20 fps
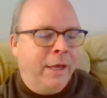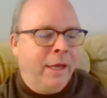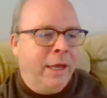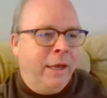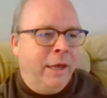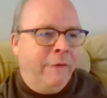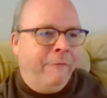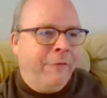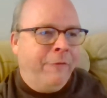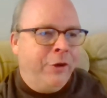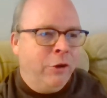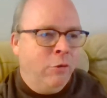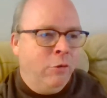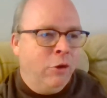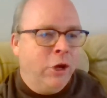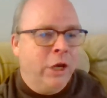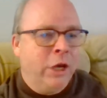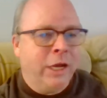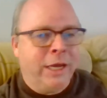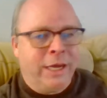If you
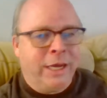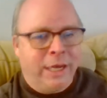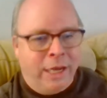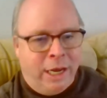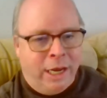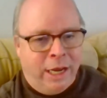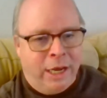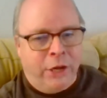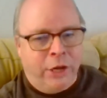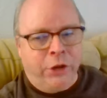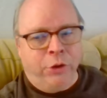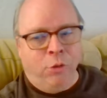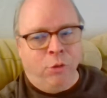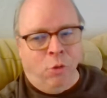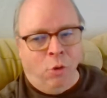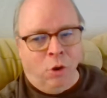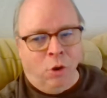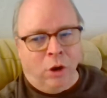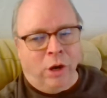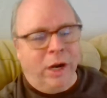could get
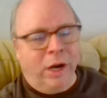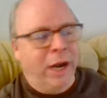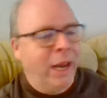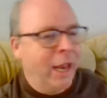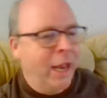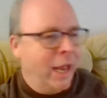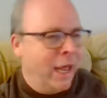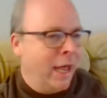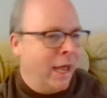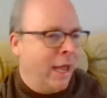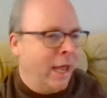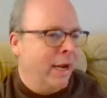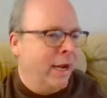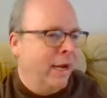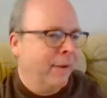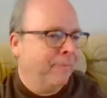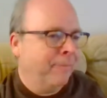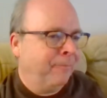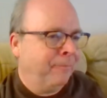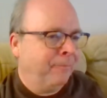your
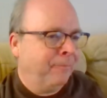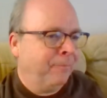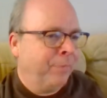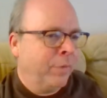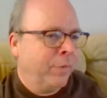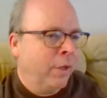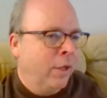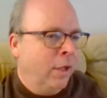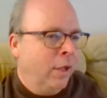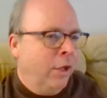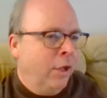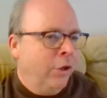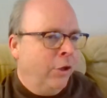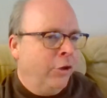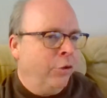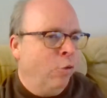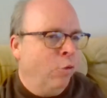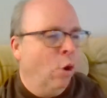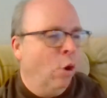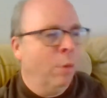head,
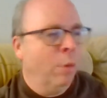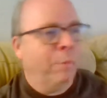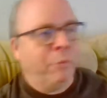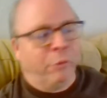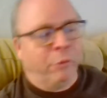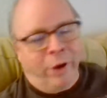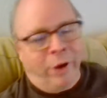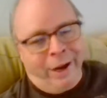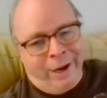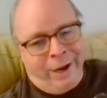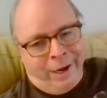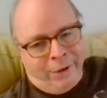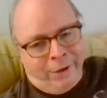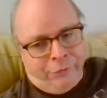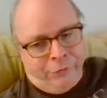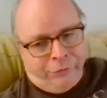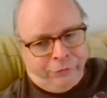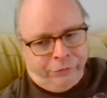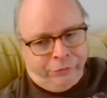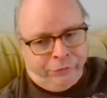your
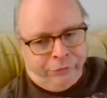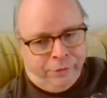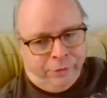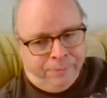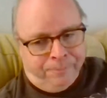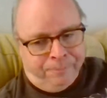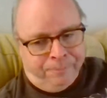brains